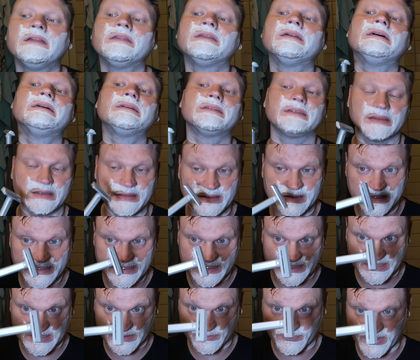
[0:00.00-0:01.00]
that in
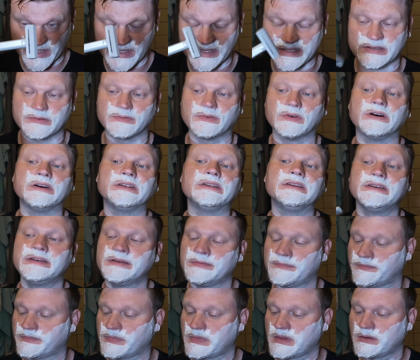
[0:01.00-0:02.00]
this razor right
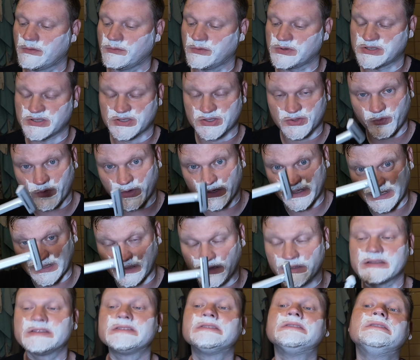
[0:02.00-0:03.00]
here, which is quite
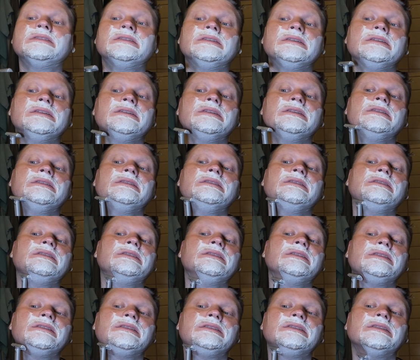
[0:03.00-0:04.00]
light,
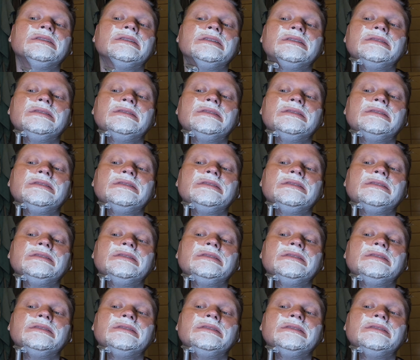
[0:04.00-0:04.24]
it